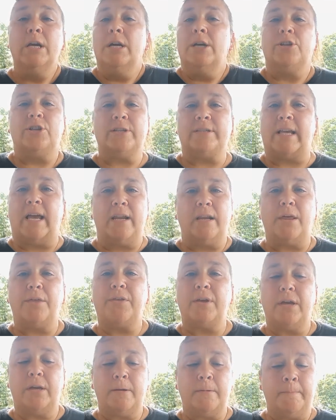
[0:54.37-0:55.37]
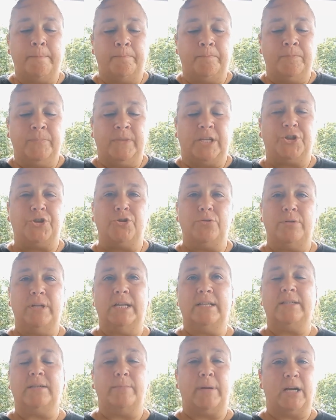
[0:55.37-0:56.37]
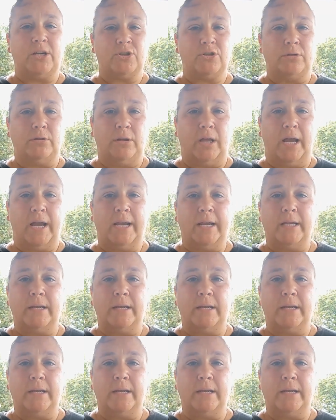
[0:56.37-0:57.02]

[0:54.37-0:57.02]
just anything that you need some extra light